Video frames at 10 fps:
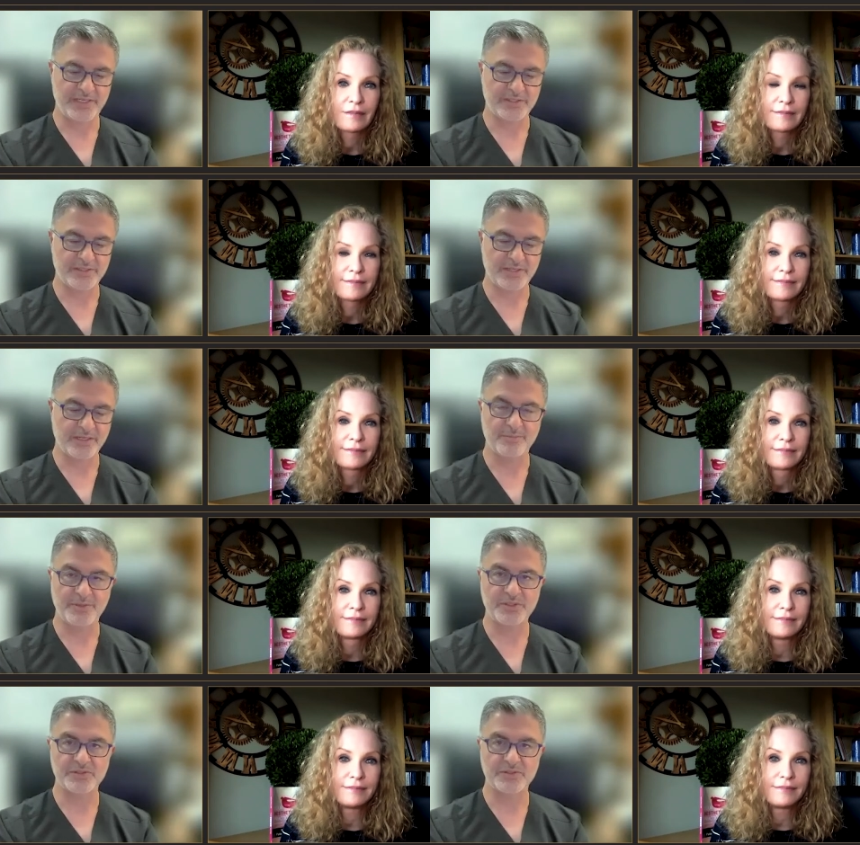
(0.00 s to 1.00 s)
Speaker 1: is not in the
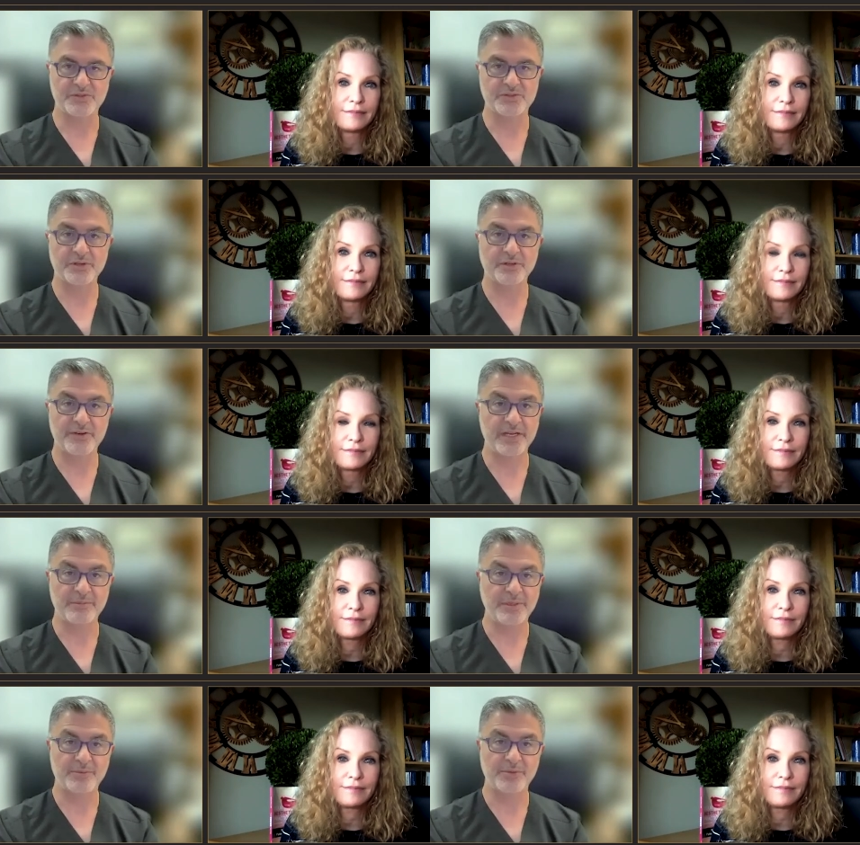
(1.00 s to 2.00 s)
business of certifying
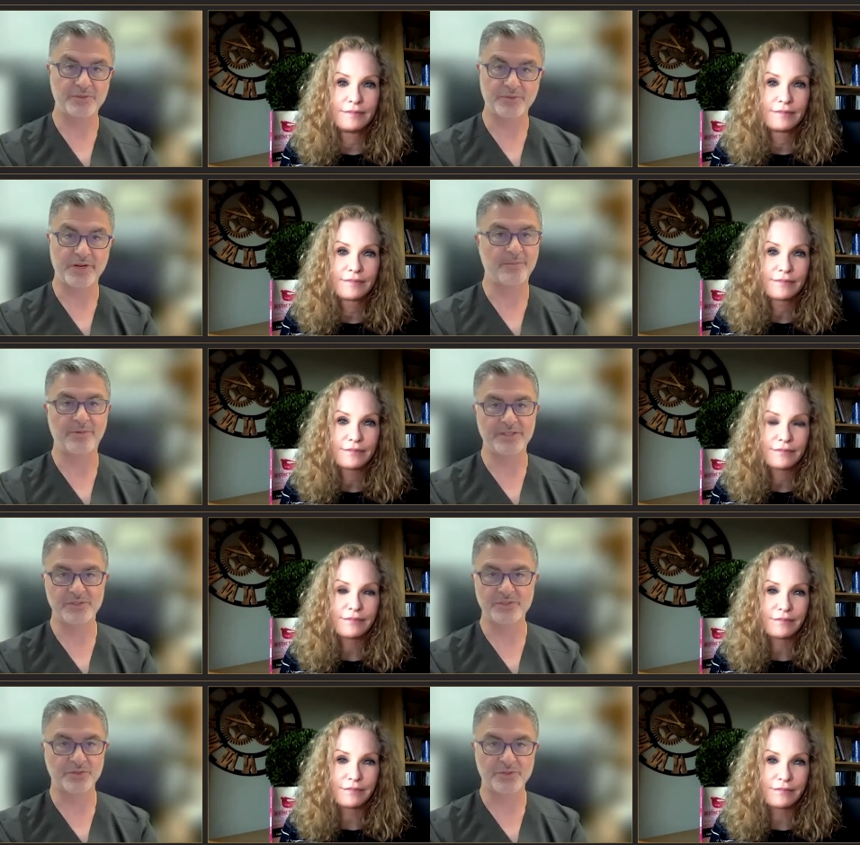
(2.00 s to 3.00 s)
people as
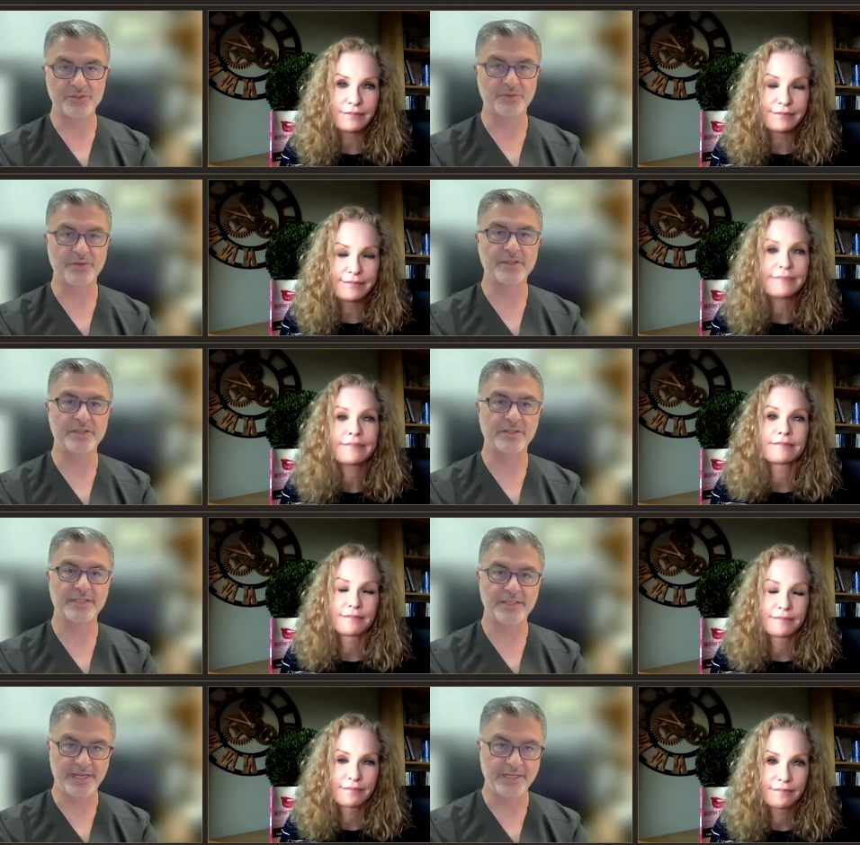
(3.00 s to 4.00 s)
rhinoplasty surgeons or anything
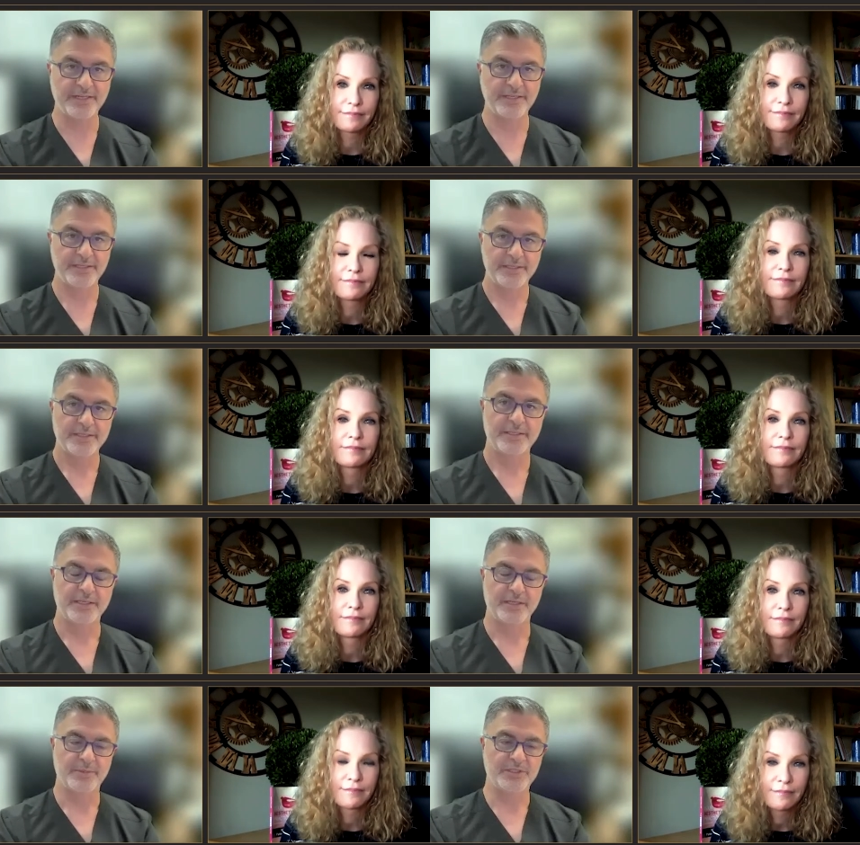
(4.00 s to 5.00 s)
like that.
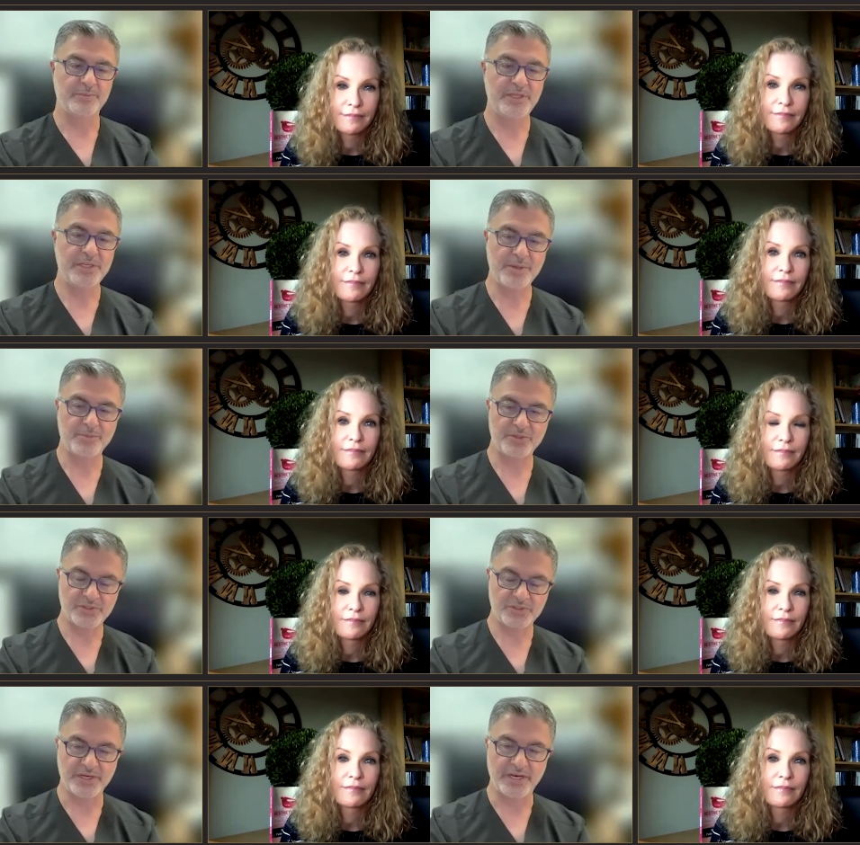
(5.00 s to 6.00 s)
Uh, but to be a member of the
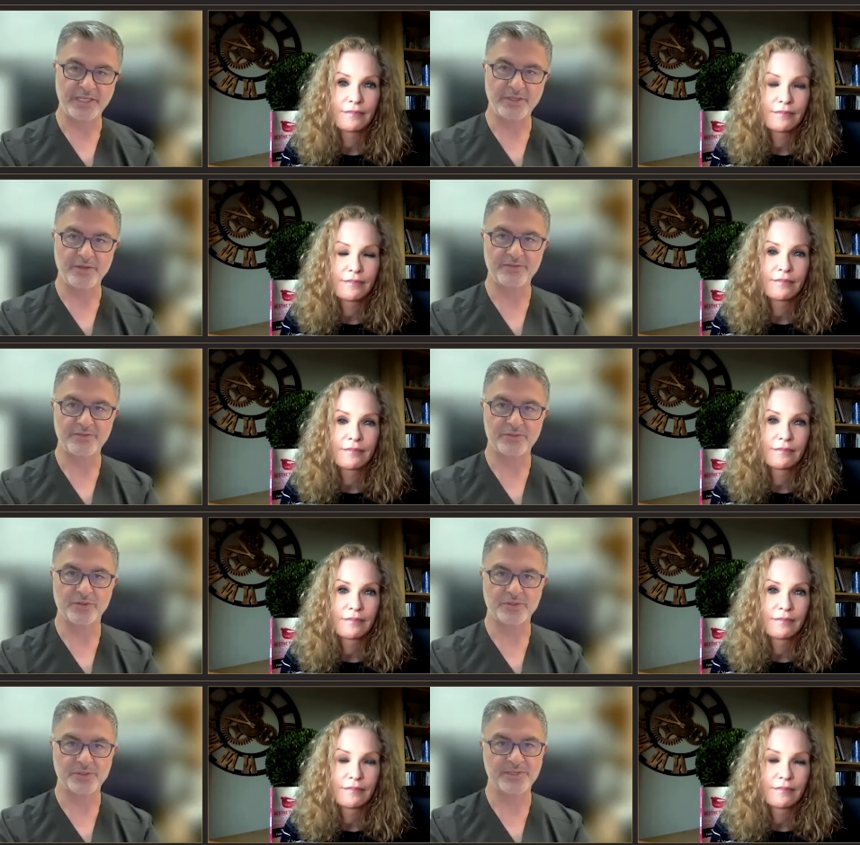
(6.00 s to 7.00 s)
society, you have to
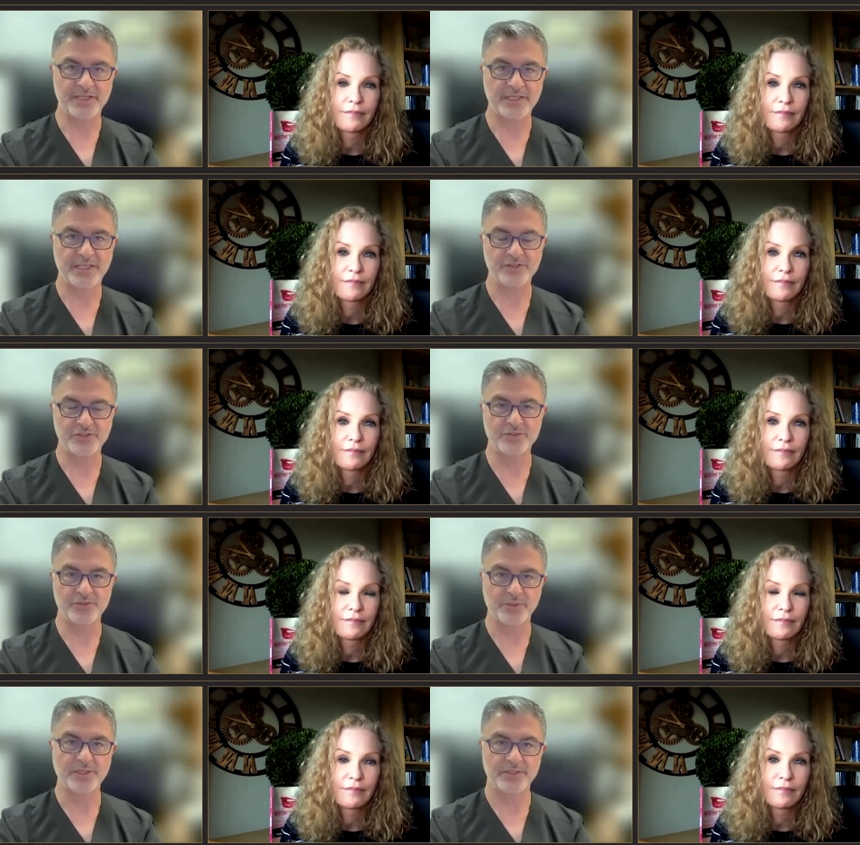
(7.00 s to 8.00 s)
show some dedication
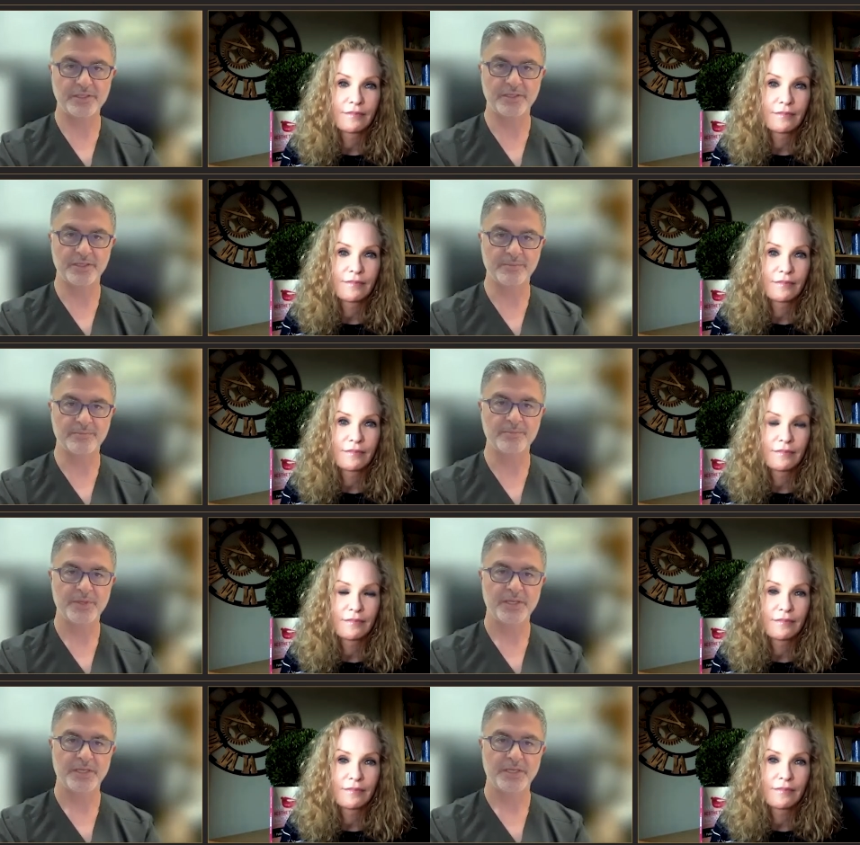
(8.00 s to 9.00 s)
to it, um,
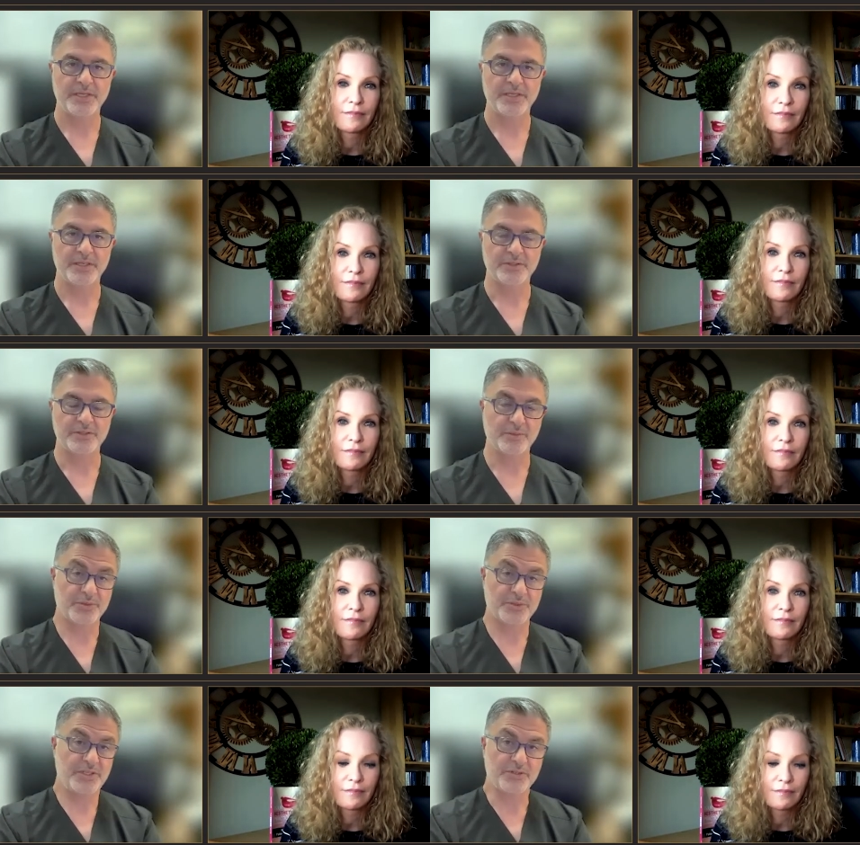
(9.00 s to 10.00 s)
uh, to the
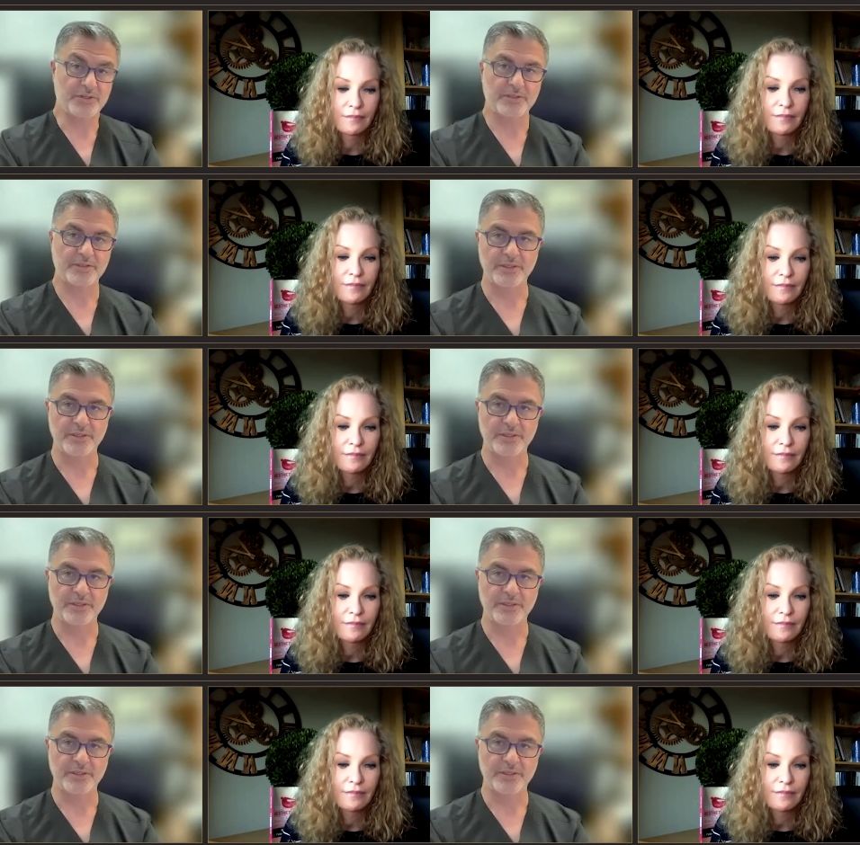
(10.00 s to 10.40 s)
procedure, uh,